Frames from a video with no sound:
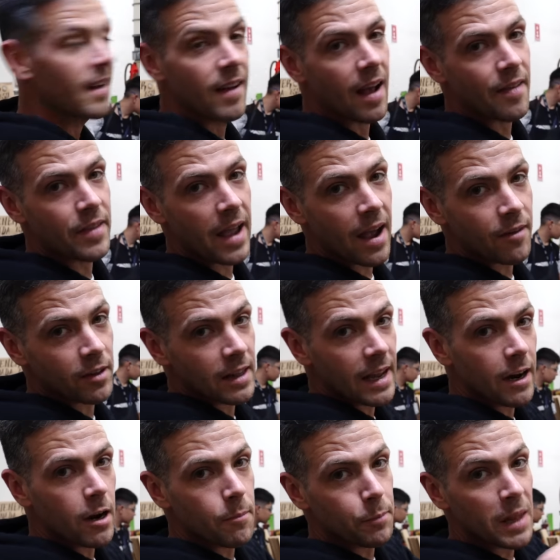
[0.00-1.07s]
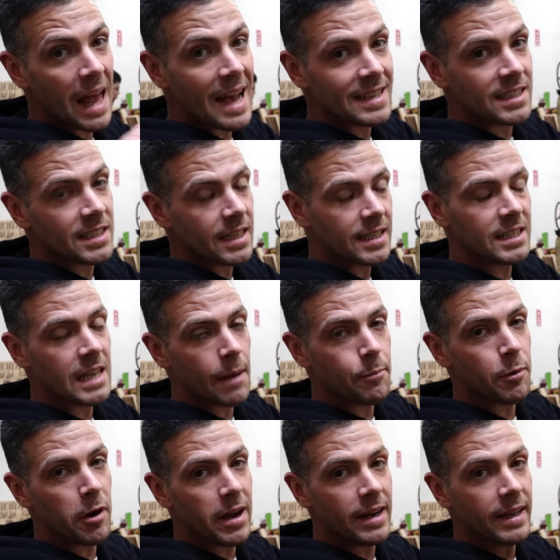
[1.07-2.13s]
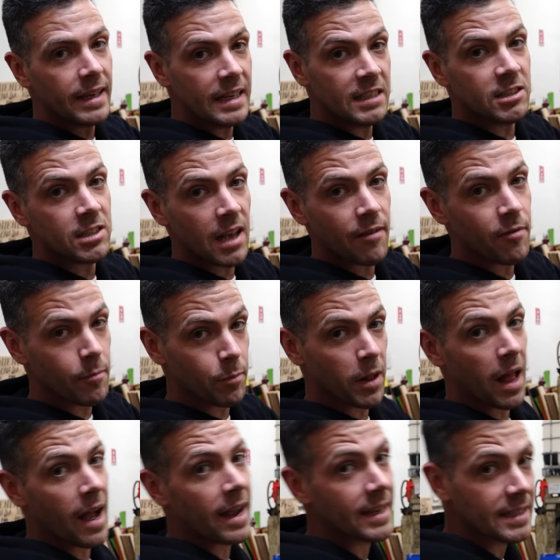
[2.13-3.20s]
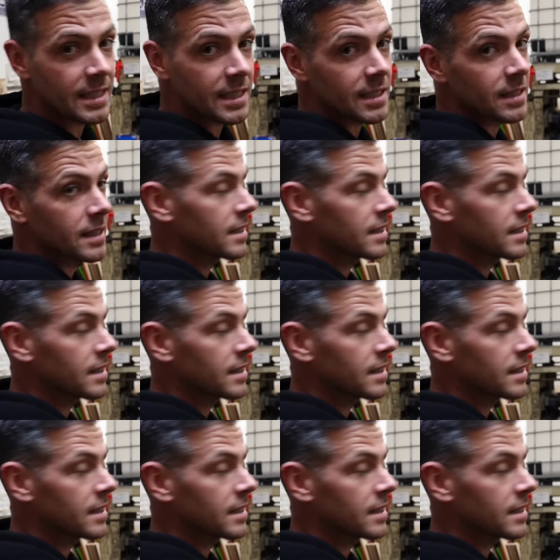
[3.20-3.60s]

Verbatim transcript: And they have a layer of plastic separating each 7 plies